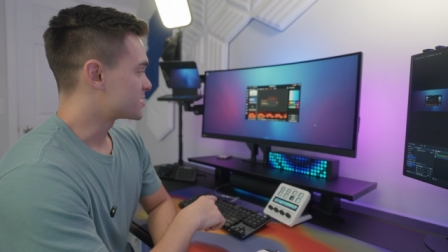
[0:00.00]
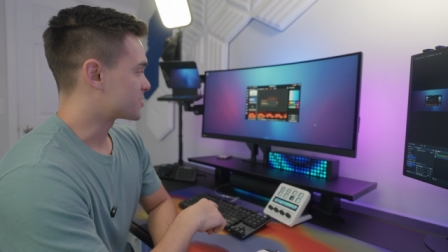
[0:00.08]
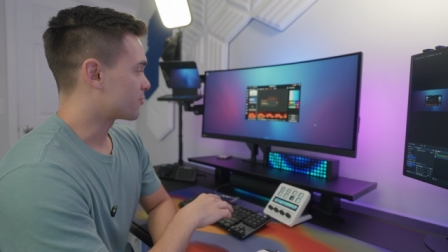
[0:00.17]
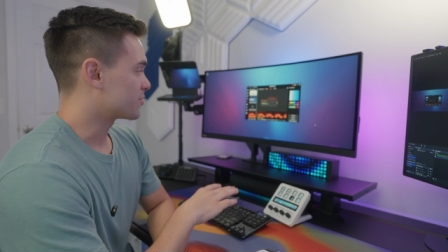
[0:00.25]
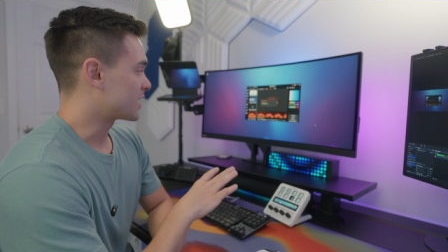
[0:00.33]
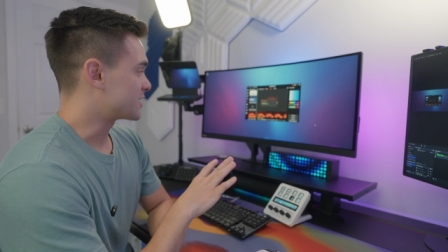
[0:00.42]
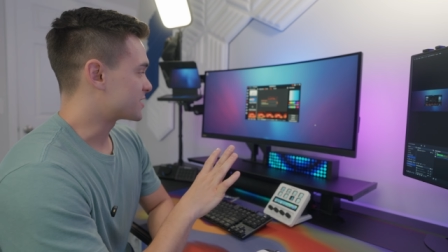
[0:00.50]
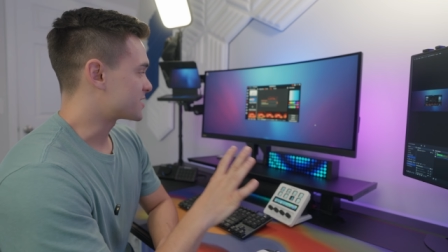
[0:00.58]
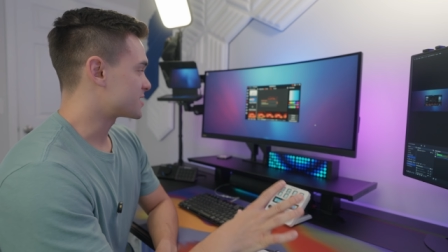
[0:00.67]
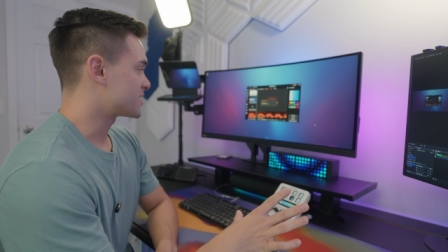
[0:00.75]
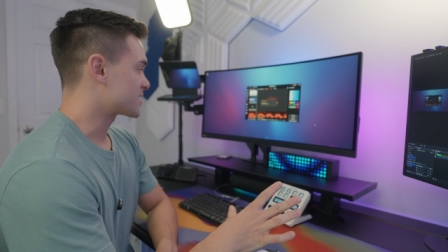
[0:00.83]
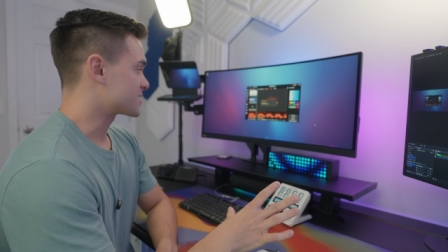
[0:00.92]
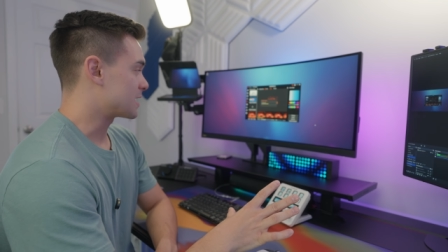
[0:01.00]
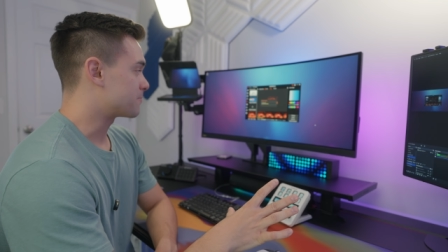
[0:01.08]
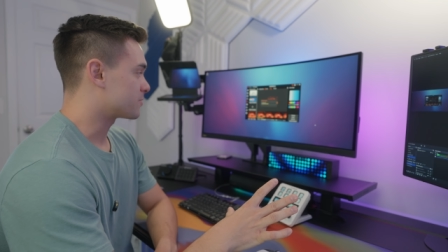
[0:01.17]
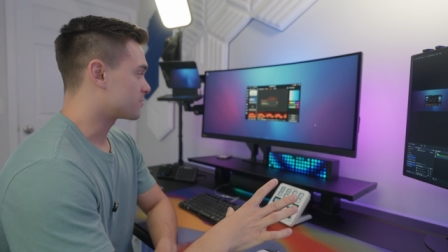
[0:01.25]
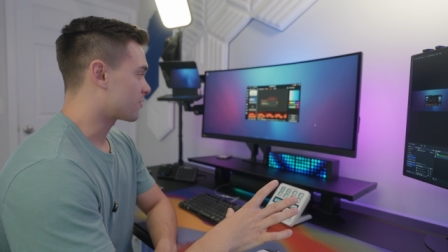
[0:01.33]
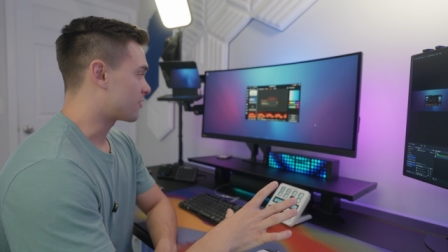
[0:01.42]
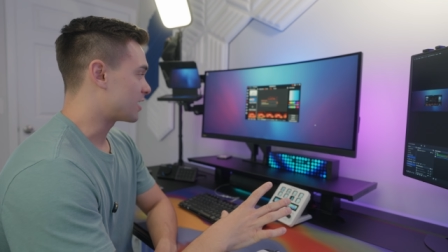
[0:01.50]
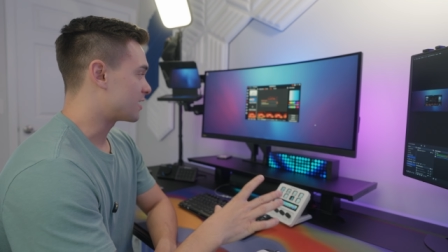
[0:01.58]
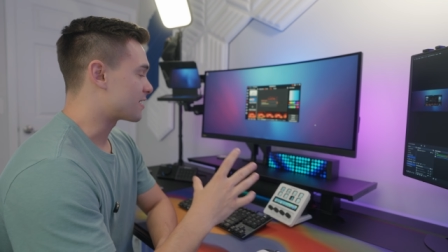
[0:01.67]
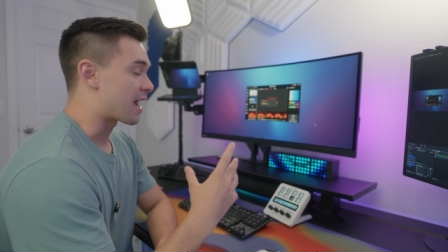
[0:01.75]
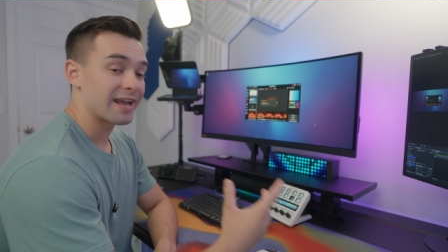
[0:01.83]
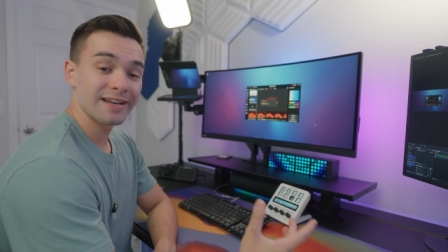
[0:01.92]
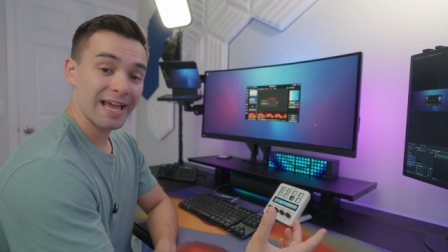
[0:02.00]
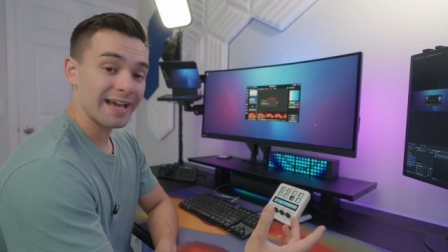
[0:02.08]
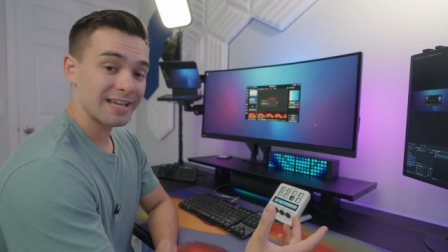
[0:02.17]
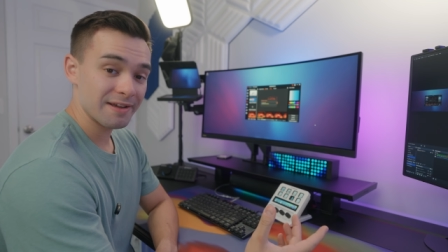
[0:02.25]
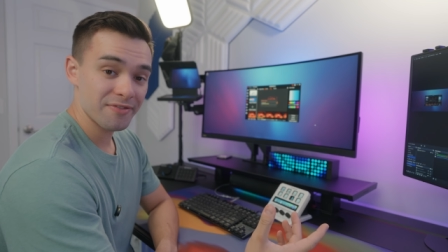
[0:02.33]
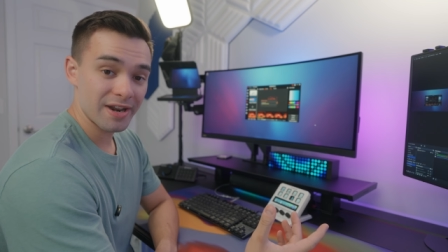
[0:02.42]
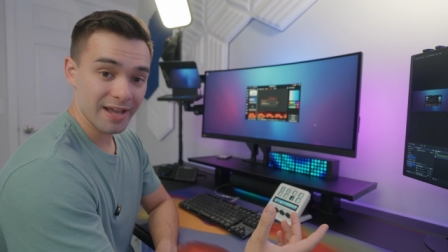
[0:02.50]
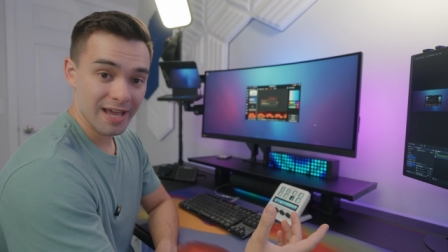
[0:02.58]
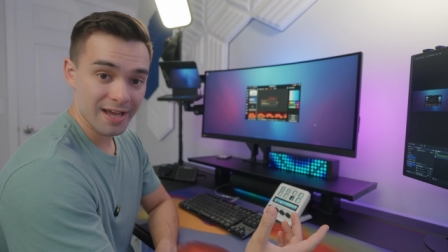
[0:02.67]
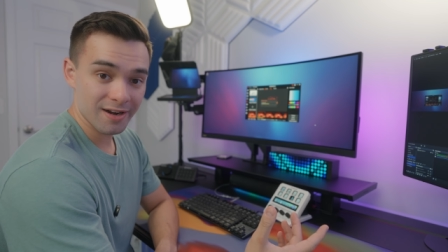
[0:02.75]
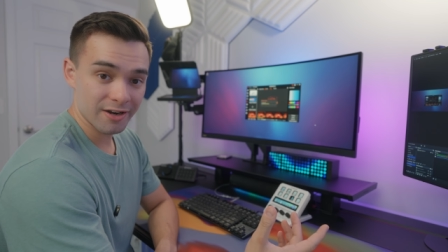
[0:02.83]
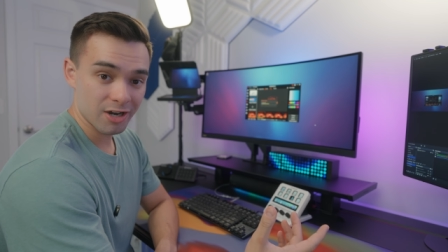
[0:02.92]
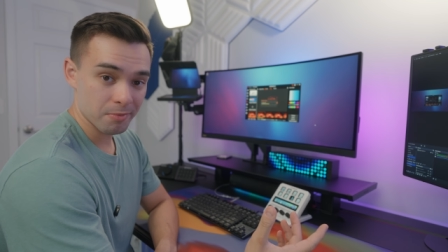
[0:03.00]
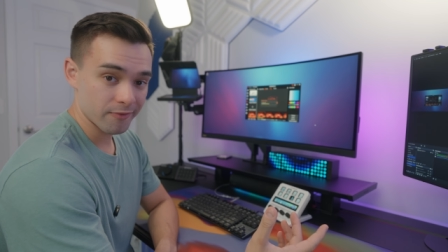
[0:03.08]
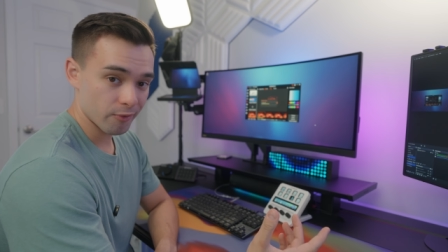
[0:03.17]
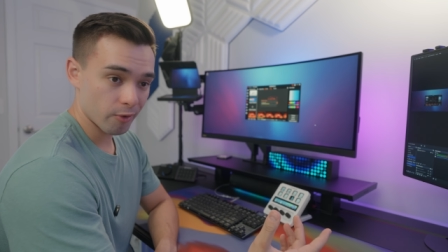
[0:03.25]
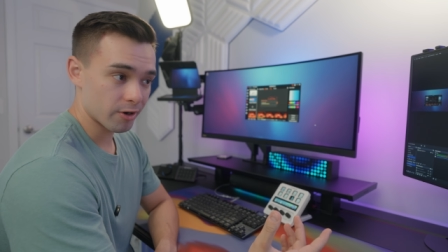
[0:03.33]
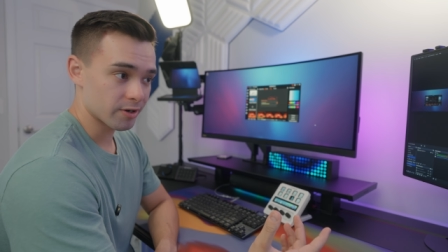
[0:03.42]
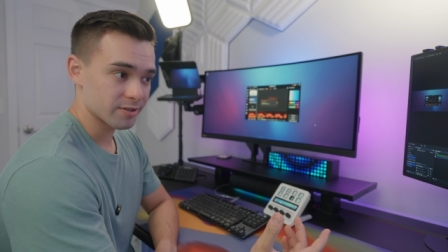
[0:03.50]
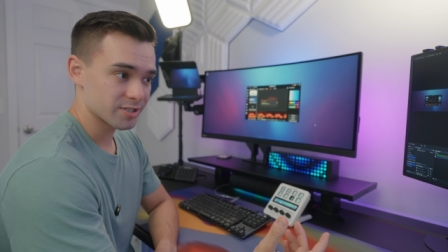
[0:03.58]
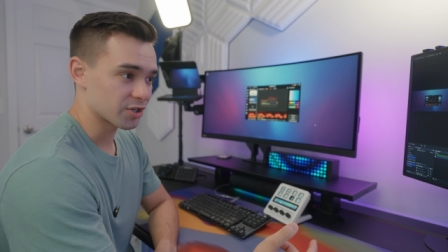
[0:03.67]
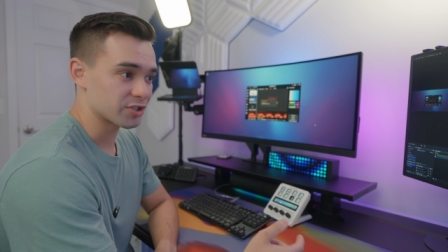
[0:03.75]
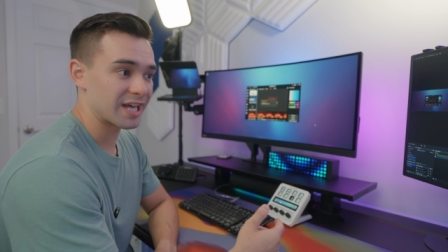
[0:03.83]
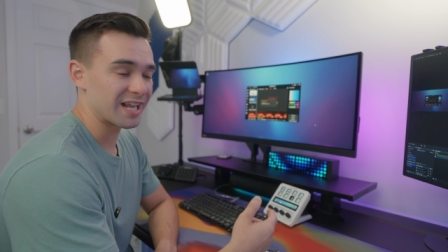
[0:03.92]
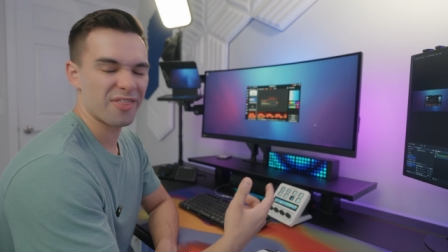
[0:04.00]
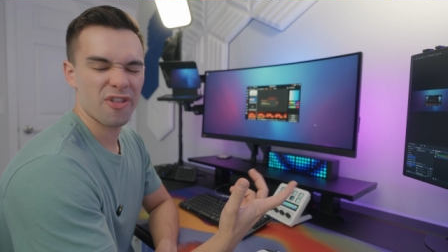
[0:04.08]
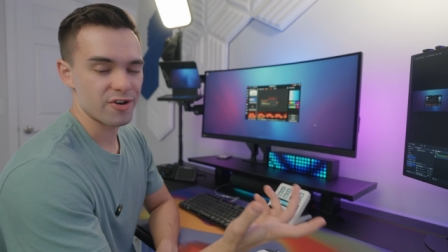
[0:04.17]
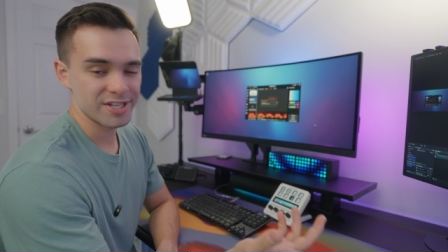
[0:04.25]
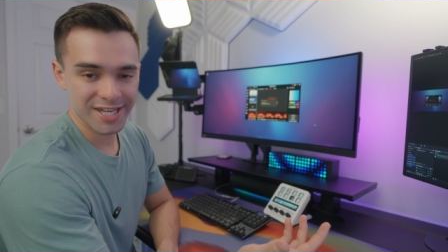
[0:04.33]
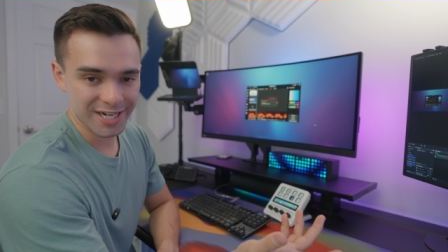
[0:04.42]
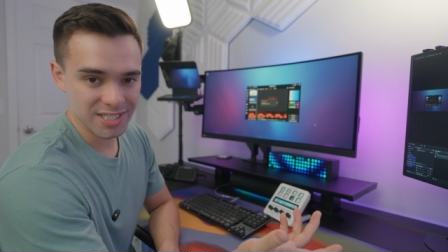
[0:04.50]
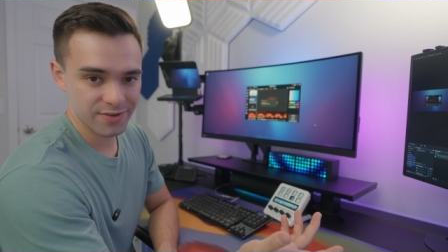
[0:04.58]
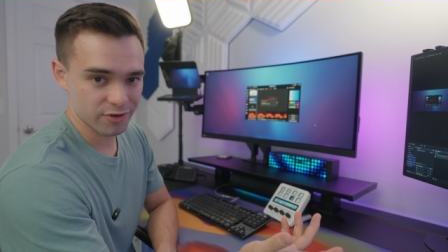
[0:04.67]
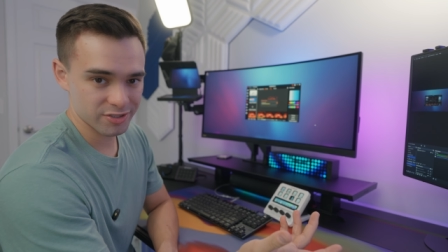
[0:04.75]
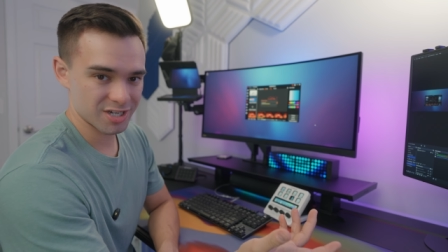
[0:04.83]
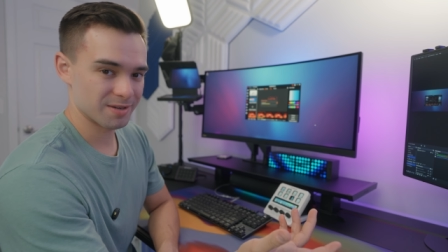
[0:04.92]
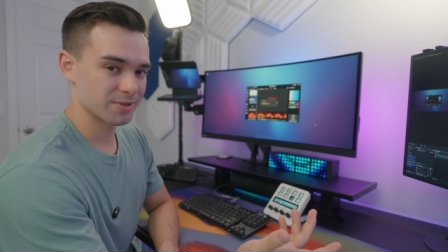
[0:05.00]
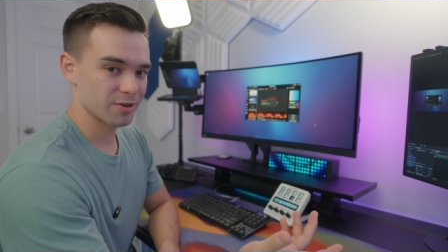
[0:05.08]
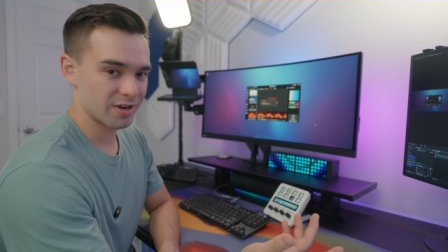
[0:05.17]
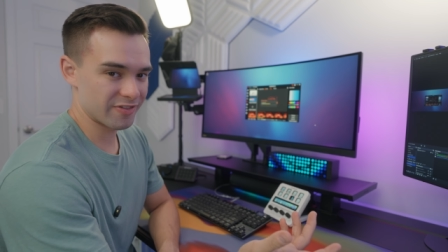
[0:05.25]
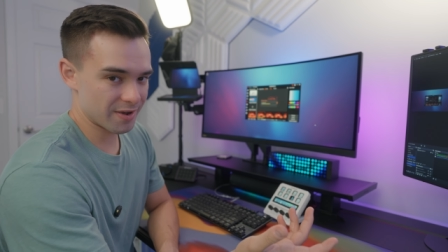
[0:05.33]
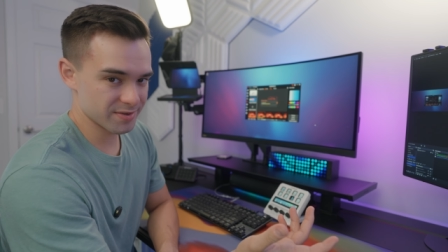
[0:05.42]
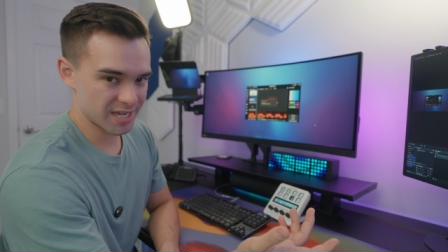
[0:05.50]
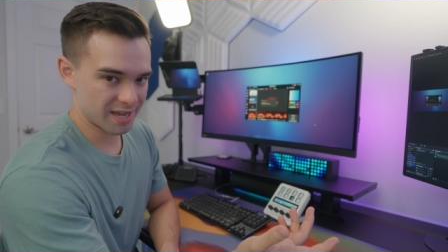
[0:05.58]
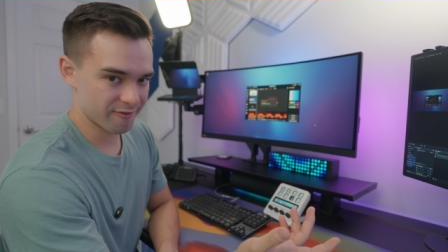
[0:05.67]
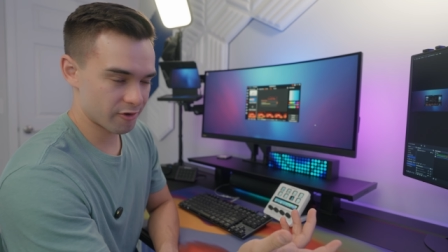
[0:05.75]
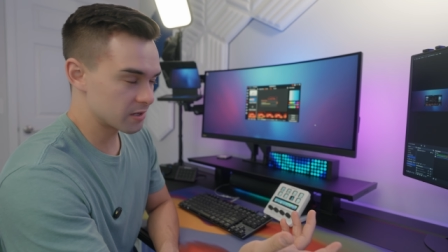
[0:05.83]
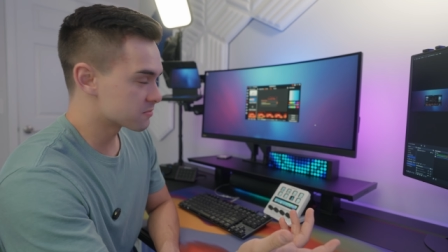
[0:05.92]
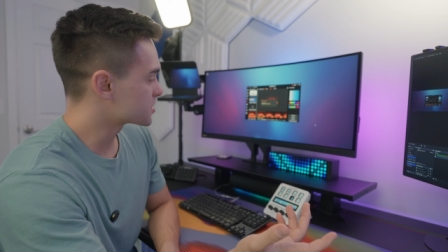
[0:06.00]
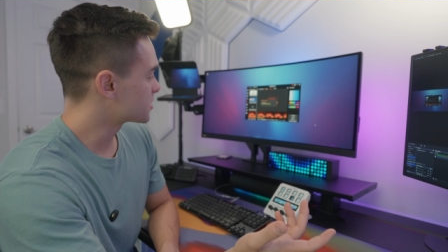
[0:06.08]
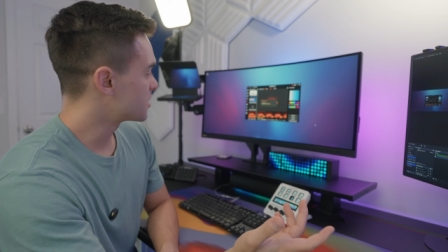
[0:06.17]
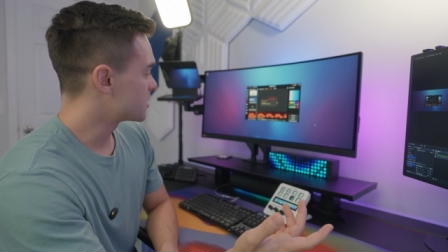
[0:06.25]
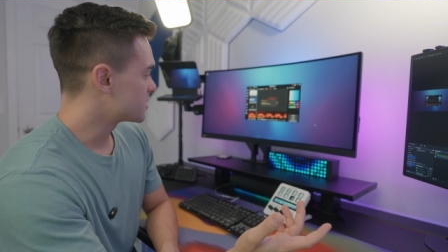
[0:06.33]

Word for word: So like just as an example, the Nyan Cat GIF that I had on here before took like 30 seconds for it to upload and that was eight frames.